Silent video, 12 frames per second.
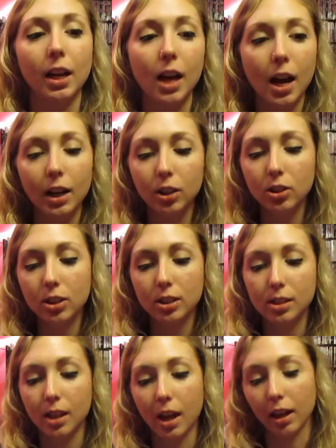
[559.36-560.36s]
It kind of
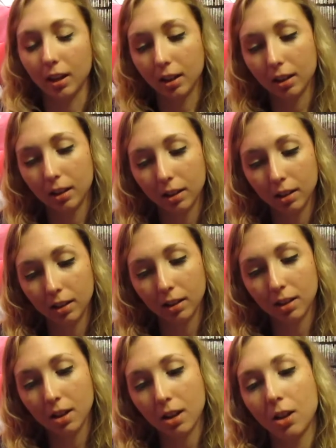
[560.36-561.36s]
looks like,
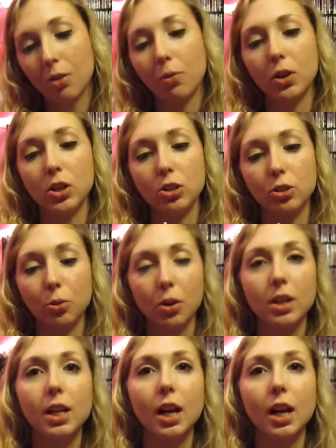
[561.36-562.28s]
when you squirt it,